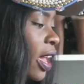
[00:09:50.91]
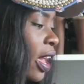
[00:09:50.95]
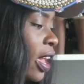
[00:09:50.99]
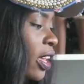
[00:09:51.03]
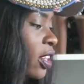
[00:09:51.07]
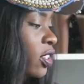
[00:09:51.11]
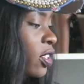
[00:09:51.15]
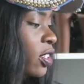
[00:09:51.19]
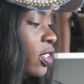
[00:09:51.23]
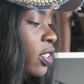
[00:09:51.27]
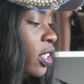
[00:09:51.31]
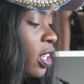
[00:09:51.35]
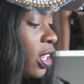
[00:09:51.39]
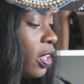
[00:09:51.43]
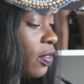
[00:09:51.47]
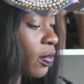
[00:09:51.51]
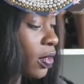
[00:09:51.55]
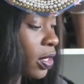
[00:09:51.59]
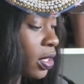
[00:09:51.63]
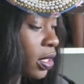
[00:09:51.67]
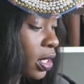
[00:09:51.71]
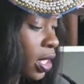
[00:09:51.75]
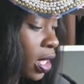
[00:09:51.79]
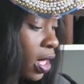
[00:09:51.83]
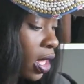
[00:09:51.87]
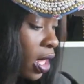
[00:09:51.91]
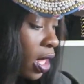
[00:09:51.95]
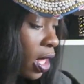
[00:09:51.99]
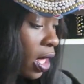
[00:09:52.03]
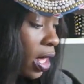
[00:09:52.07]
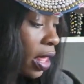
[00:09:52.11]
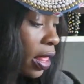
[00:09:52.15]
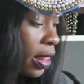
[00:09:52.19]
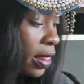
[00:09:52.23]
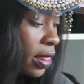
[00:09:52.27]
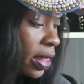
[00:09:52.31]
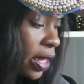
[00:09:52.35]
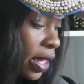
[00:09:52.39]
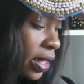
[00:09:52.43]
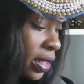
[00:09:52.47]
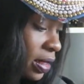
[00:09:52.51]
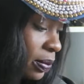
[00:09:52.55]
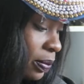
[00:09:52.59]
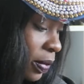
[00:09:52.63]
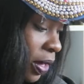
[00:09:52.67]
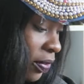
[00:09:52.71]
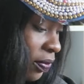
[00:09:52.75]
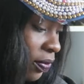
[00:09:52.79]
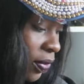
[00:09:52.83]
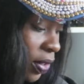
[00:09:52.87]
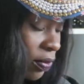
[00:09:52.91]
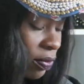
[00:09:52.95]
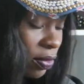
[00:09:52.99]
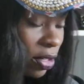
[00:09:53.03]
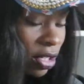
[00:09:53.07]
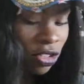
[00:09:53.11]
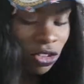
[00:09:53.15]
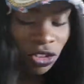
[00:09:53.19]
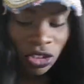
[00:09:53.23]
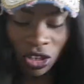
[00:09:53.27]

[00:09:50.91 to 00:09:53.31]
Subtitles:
I just love it. That's my favorite